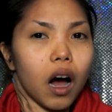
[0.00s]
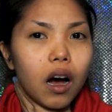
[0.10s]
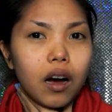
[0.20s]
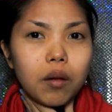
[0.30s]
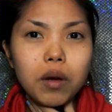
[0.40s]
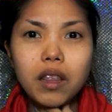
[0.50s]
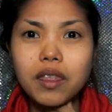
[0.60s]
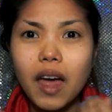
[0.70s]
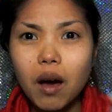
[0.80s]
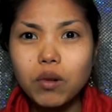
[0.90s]
Um,
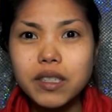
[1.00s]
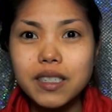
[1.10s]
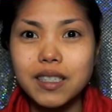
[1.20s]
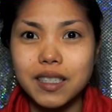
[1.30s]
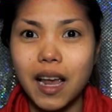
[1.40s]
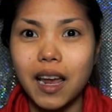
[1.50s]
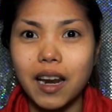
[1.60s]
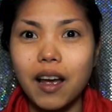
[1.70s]
that was insane.